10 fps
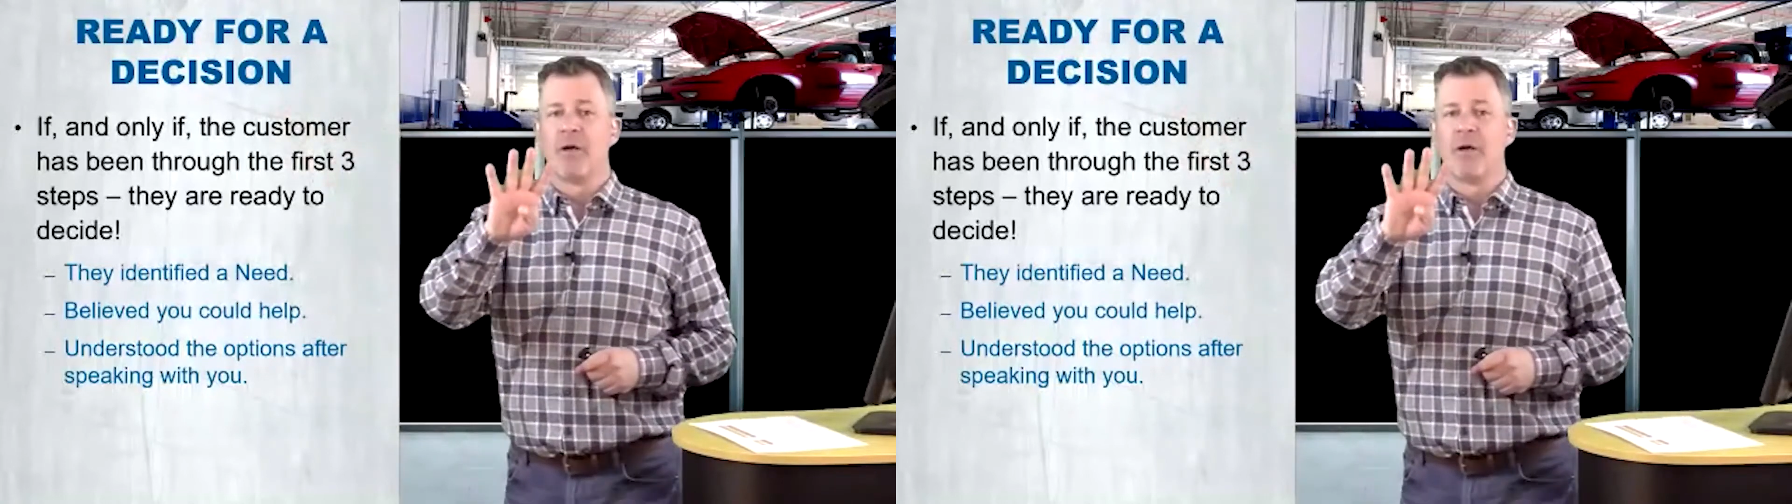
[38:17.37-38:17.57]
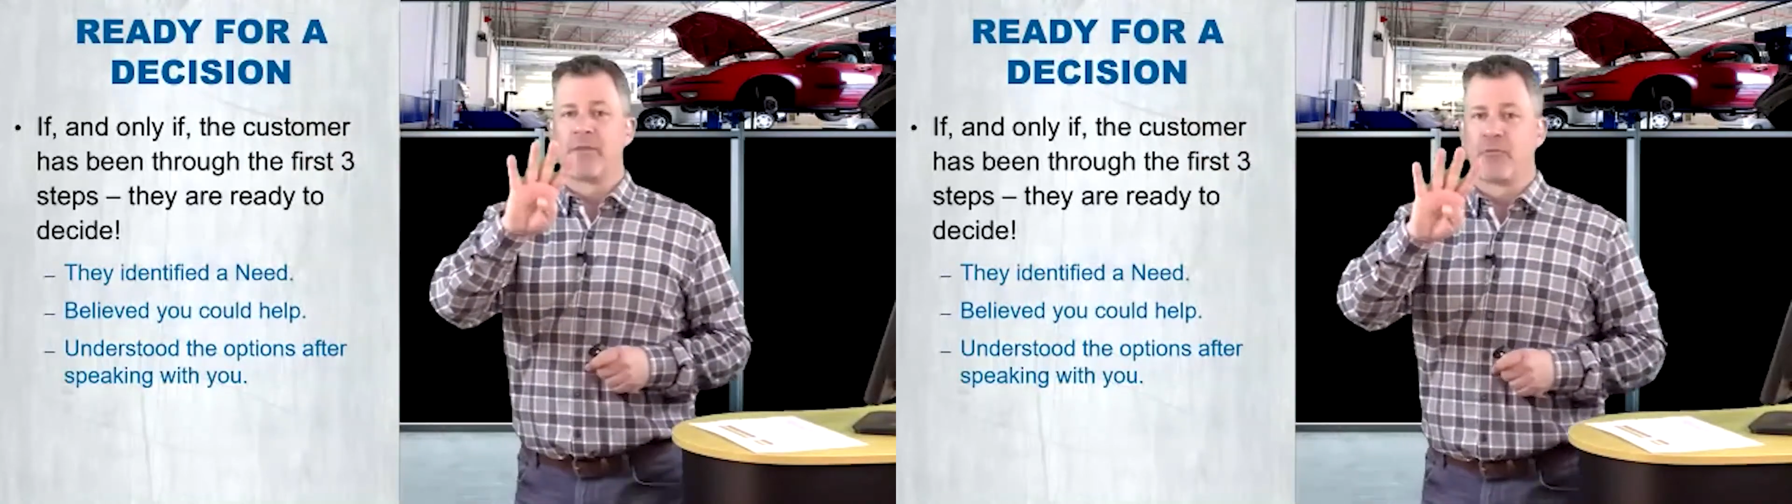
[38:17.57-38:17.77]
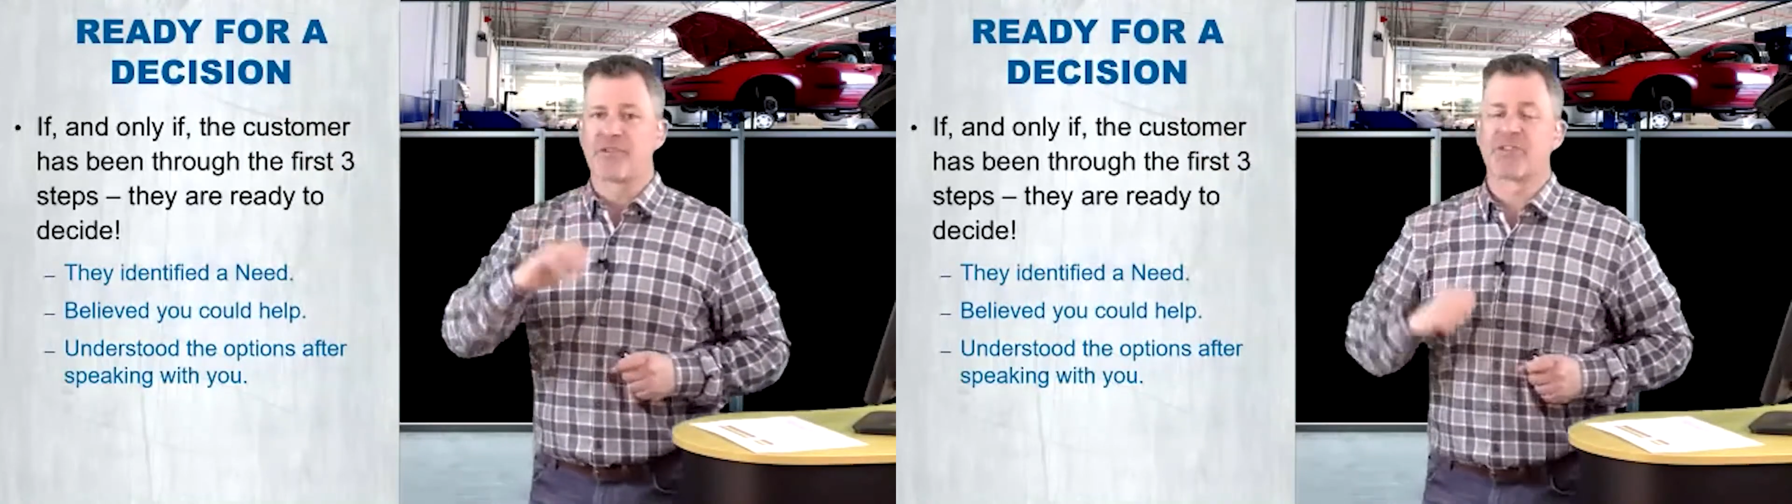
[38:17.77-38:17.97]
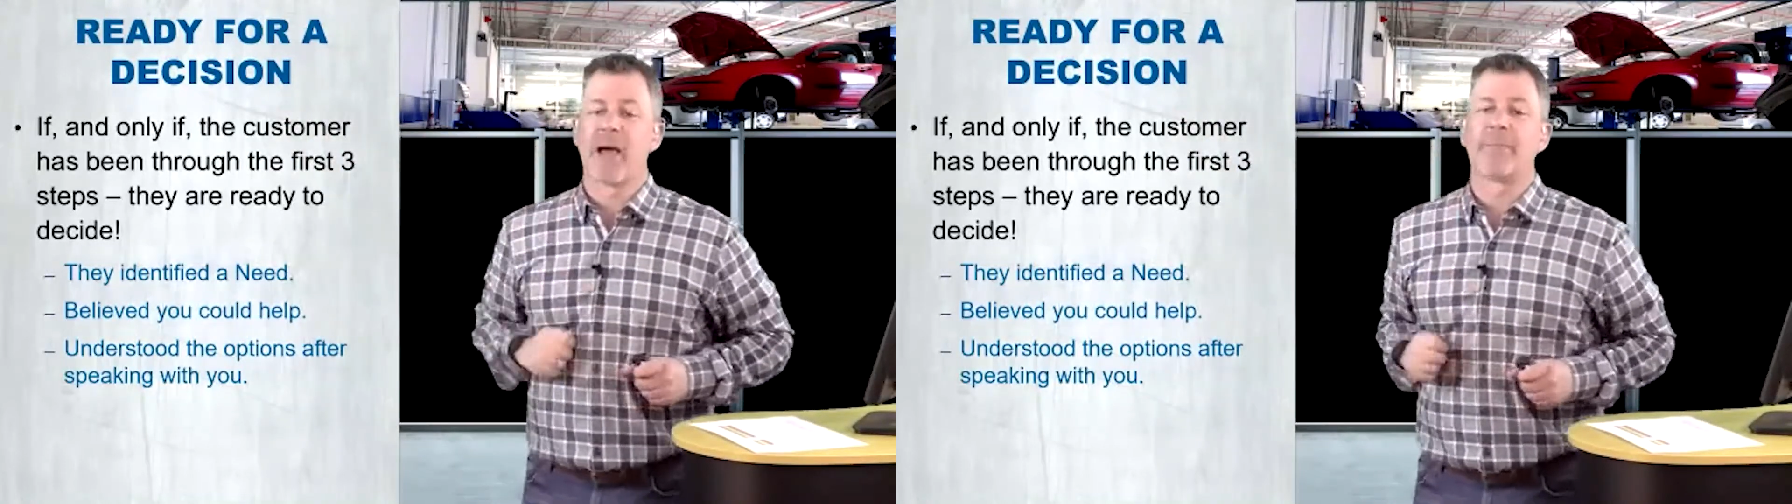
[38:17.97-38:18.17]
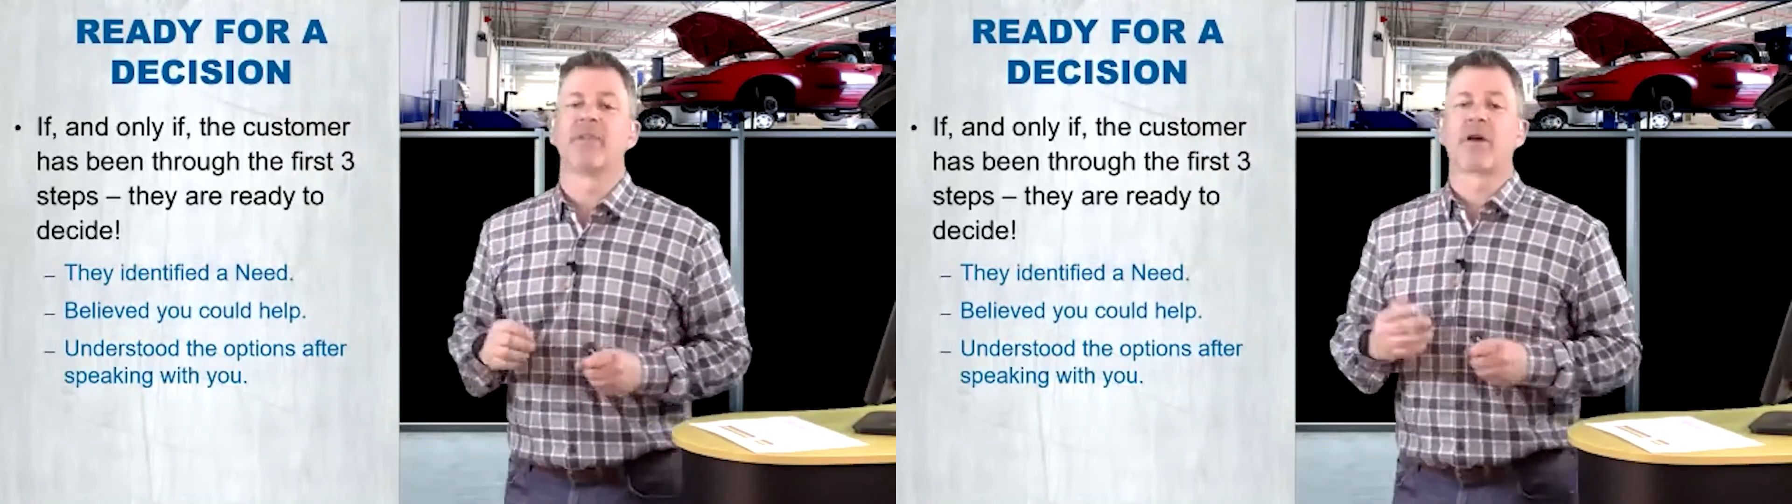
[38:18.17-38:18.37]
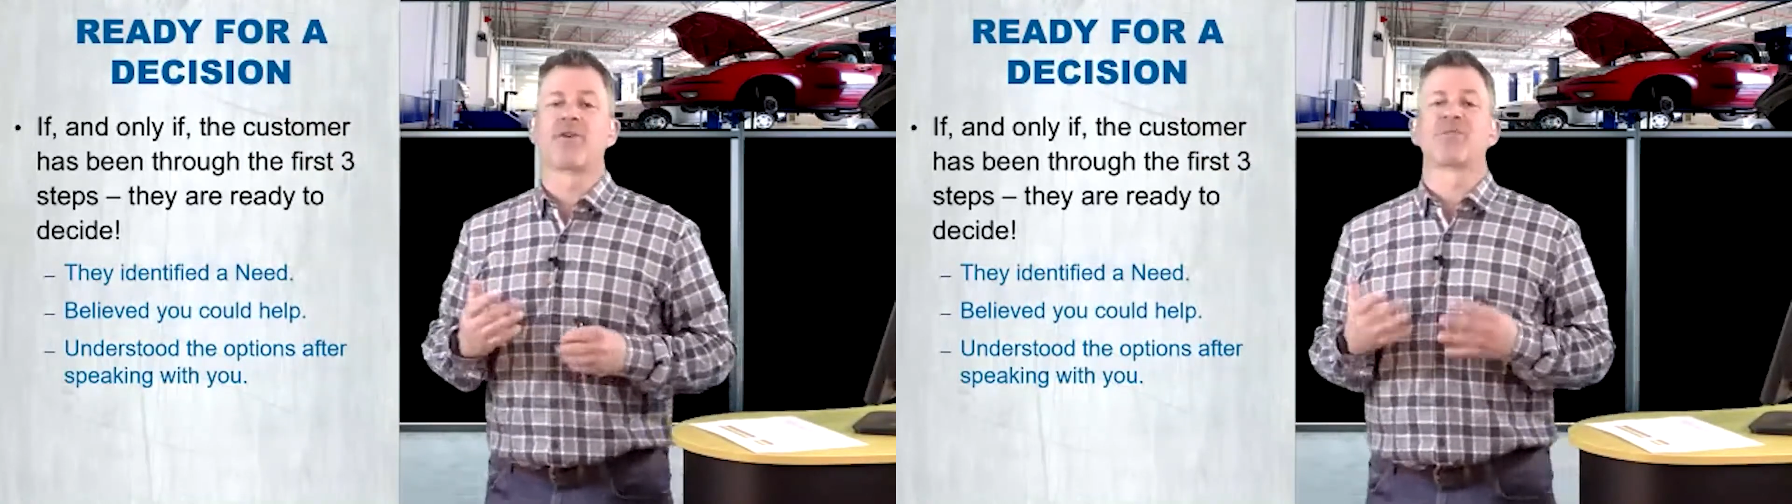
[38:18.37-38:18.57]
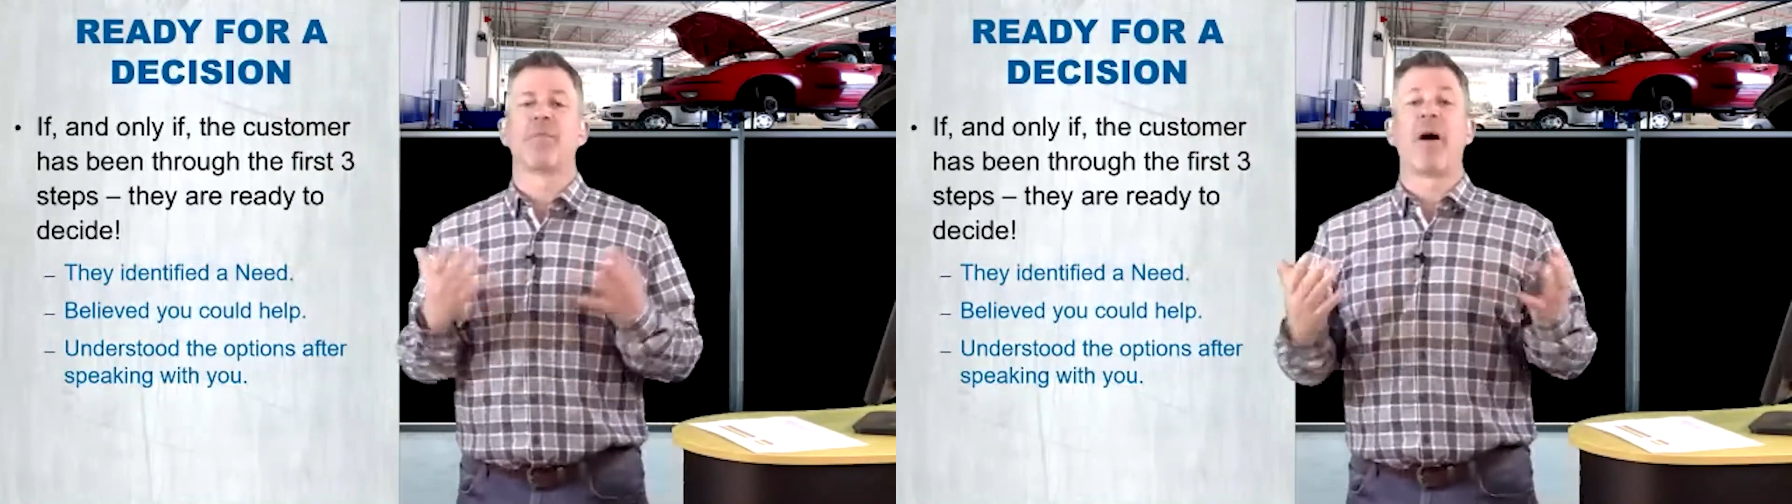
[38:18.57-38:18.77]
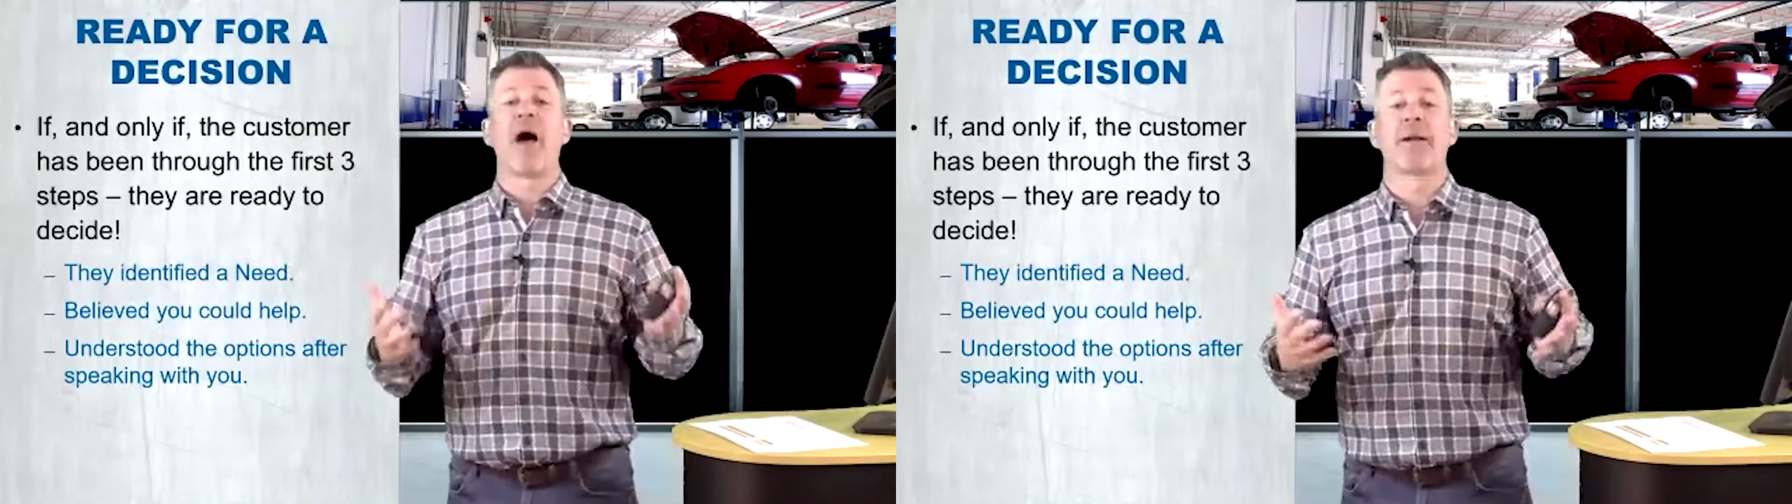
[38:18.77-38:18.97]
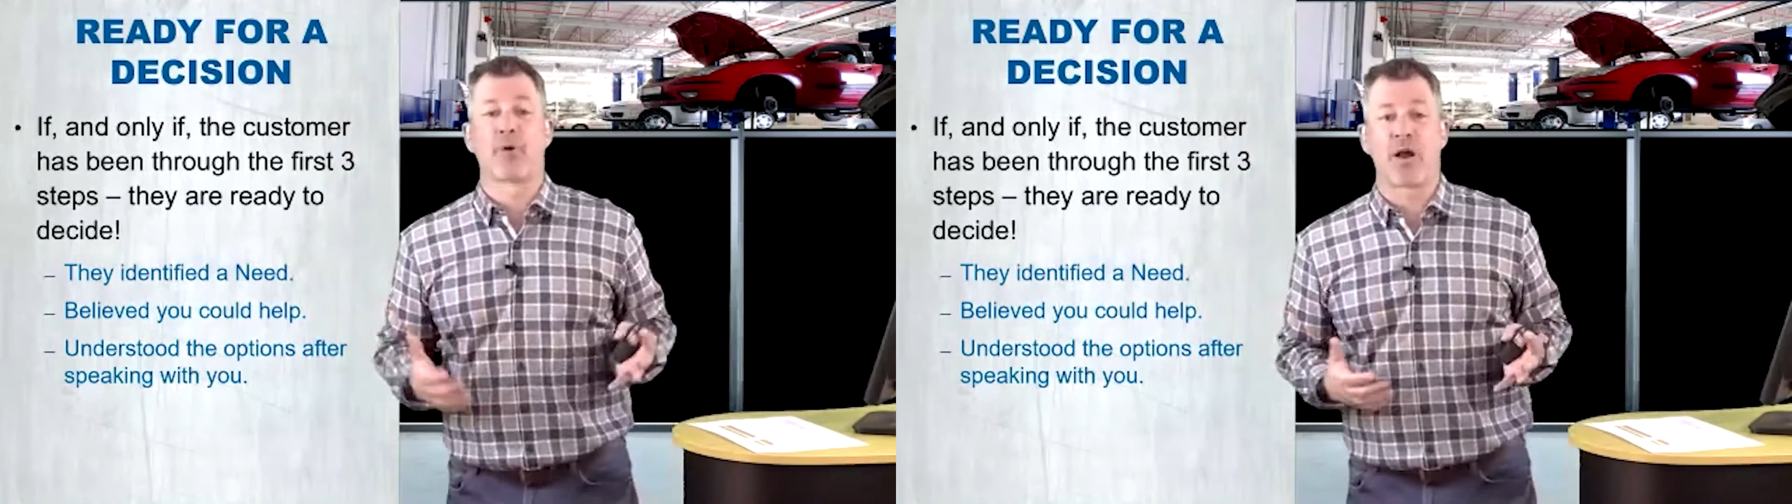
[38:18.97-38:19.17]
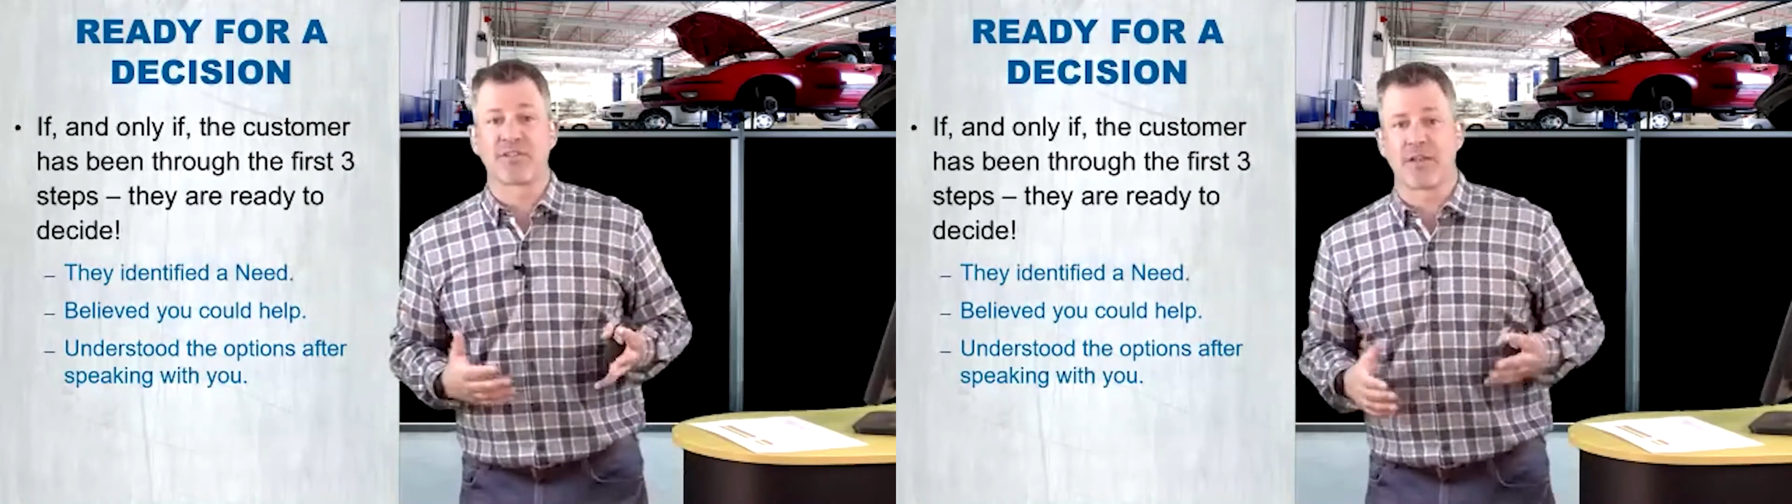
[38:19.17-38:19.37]
the fourth step in the customer buying
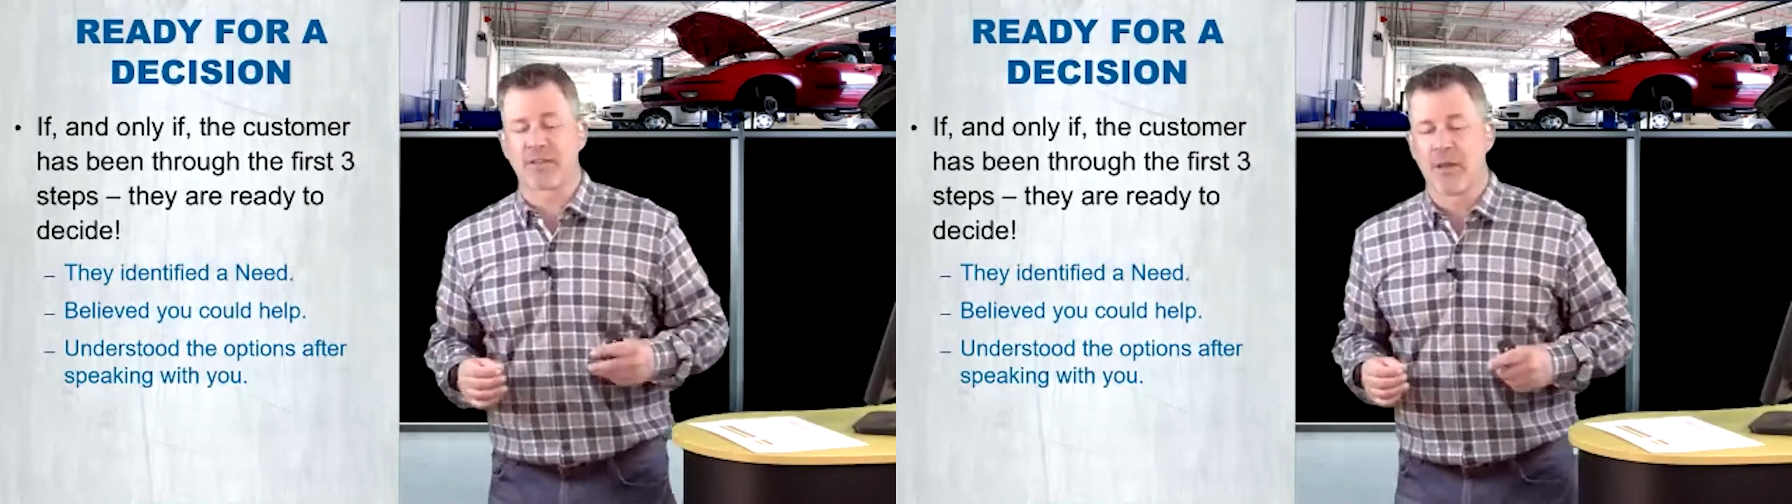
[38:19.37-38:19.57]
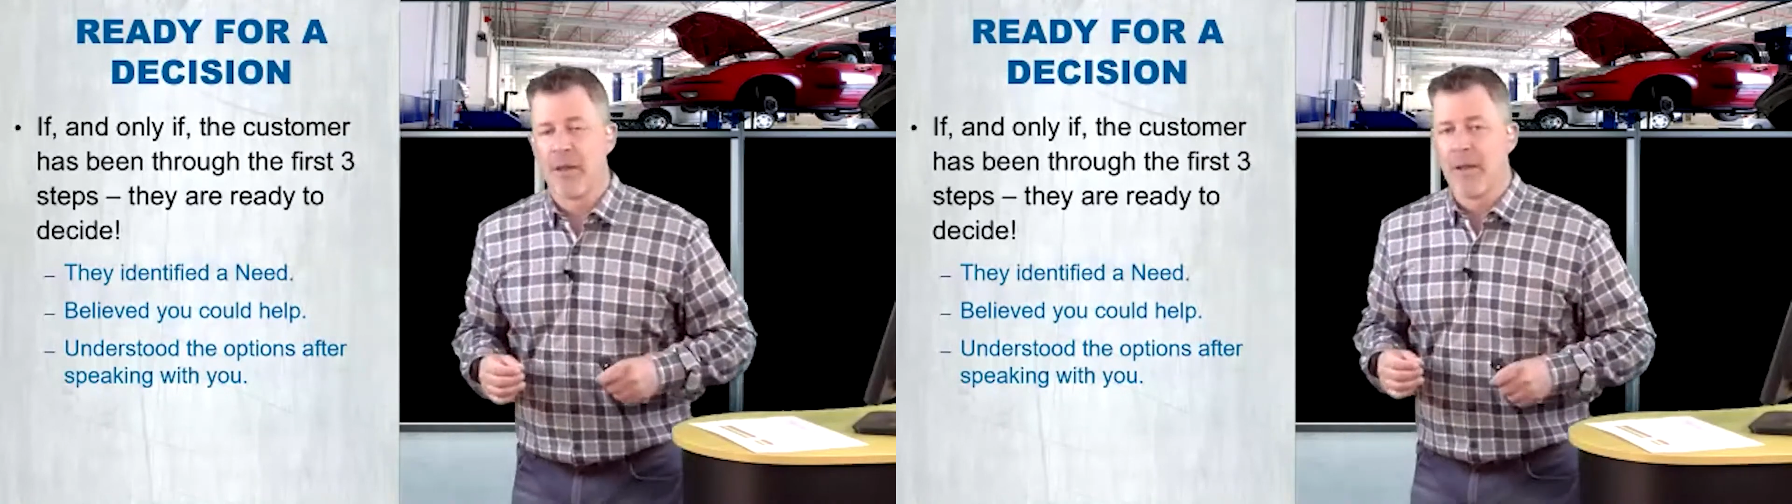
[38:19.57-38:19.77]
process.